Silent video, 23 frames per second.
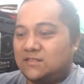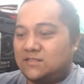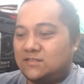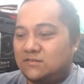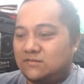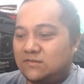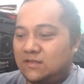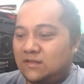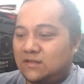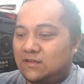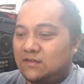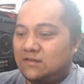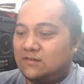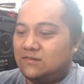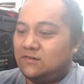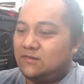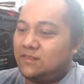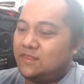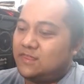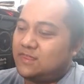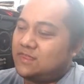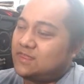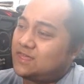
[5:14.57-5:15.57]
So the
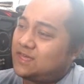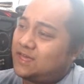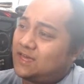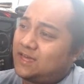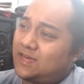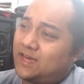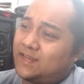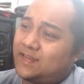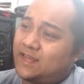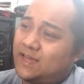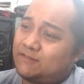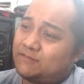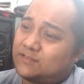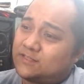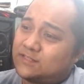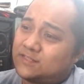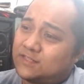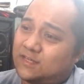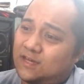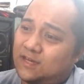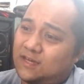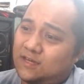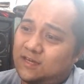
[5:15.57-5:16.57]
good thing I'd have to
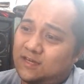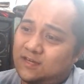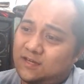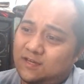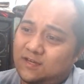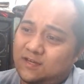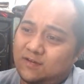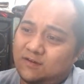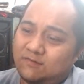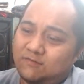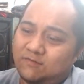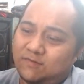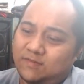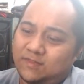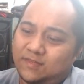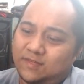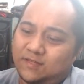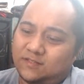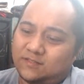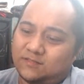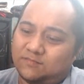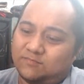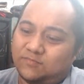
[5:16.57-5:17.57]
say with
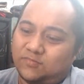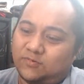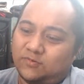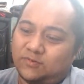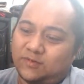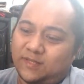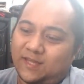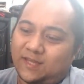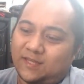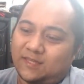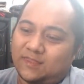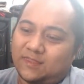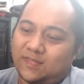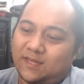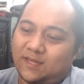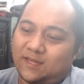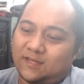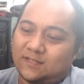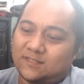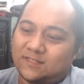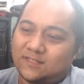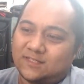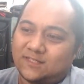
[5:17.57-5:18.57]
these bootleg
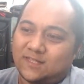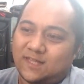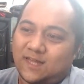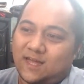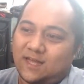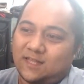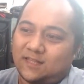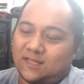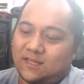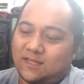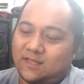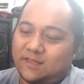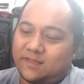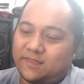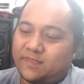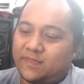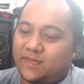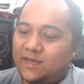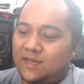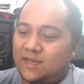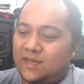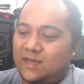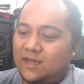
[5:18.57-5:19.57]
things is that
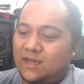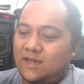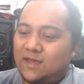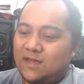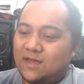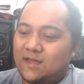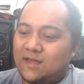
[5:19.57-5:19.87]
they